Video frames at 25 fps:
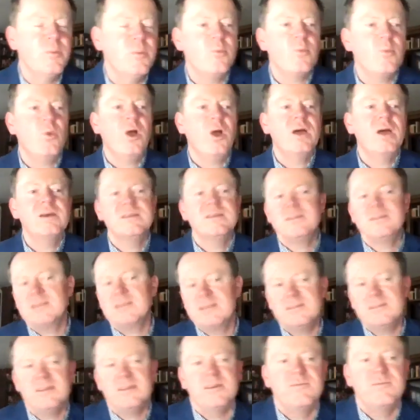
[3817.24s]
Well,
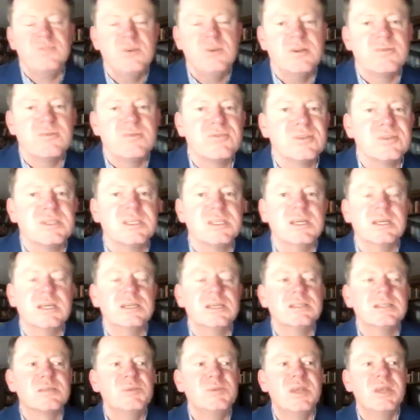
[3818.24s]
a few different
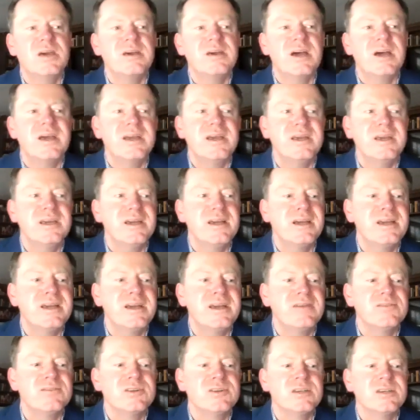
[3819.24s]
things. I mean, I
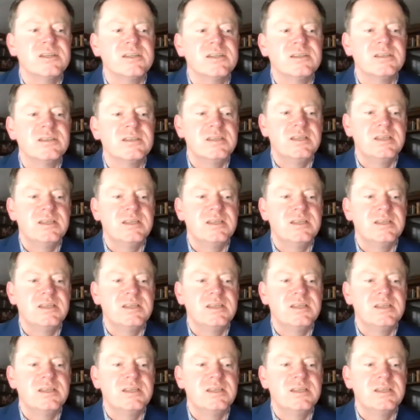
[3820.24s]
have a